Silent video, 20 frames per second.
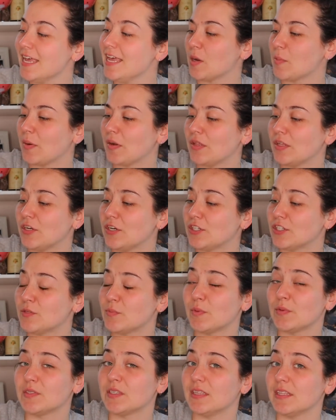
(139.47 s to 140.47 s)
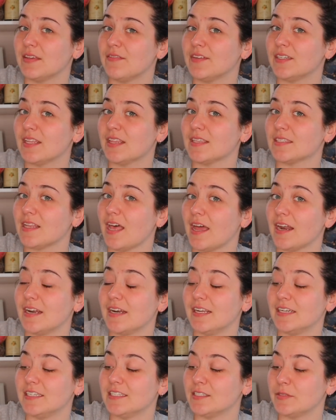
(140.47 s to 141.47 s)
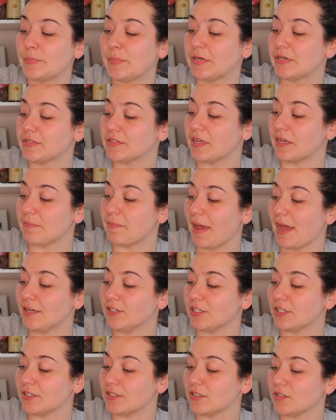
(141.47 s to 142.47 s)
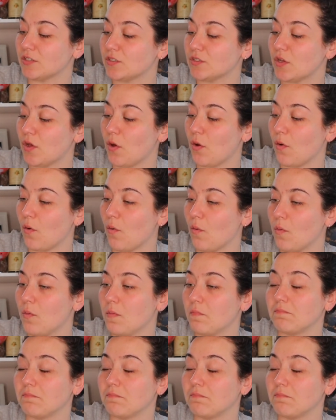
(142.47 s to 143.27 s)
Apparently you're just supposed to leave it to the side and it disappears like magic, so